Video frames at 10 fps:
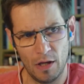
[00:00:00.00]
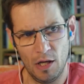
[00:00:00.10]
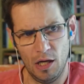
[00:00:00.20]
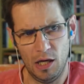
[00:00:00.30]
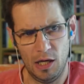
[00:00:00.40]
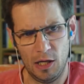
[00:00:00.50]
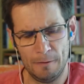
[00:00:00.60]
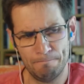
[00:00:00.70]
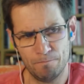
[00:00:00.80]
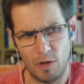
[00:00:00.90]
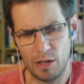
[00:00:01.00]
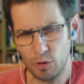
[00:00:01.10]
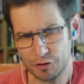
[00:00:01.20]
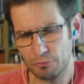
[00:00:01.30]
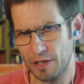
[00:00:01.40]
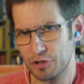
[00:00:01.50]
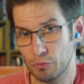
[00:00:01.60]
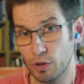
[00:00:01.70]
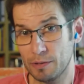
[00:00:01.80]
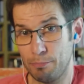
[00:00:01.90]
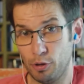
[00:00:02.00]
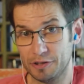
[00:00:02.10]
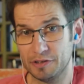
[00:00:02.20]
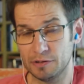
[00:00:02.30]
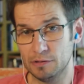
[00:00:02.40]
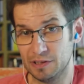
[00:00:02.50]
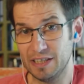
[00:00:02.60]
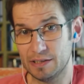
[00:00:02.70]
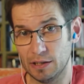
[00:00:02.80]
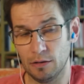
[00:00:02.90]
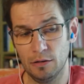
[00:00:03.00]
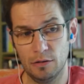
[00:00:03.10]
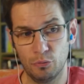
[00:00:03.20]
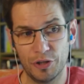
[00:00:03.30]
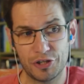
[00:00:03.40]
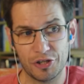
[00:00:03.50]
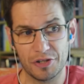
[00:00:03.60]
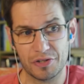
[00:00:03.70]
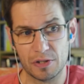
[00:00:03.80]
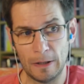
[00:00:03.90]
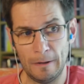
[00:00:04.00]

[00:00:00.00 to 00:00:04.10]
I want to mention one important detail, which is